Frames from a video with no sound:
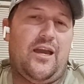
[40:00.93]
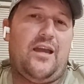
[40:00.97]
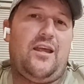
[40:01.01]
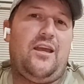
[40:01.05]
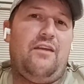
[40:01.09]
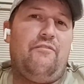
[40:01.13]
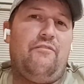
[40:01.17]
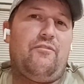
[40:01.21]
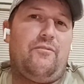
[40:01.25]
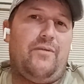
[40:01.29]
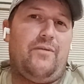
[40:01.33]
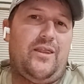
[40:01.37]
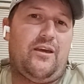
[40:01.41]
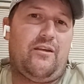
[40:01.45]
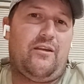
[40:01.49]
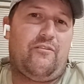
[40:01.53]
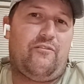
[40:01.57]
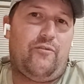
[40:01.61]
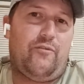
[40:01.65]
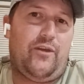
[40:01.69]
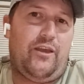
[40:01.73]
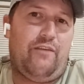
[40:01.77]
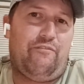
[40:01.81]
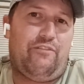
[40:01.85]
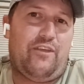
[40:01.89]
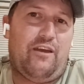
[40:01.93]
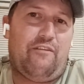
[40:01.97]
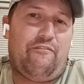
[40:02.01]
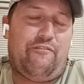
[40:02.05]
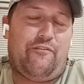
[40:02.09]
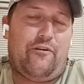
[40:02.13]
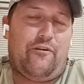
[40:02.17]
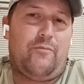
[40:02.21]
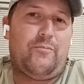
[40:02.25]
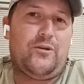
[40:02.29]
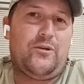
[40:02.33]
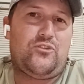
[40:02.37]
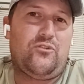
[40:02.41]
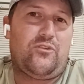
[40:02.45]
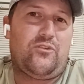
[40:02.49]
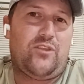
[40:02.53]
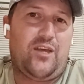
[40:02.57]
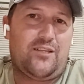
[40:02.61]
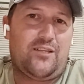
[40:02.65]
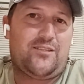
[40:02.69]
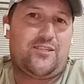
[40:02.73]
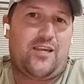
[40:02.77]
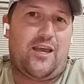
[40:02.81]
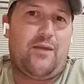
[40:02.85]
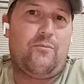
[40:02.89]
even in that, if that farmer took
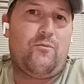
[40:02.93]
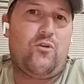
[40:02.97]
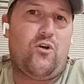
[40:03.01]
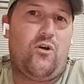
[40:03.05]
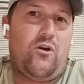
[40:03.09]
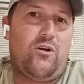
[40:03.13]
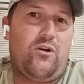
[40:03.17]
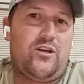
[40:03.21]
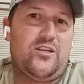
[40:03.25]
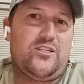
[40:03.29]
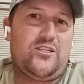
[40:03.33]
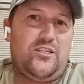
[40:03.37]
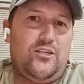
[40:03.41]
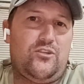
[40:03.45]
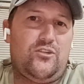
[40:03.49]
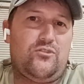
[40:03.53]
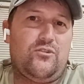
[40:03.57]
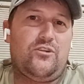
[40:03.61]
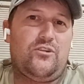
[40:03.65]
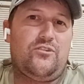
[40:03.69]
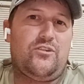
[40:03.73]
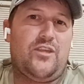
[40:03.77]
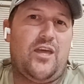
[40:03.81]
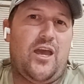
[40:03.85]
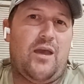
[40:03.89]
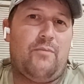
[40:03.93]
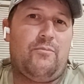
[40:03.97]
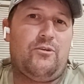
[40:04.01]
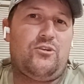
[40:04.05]
that same carcass and he took it to the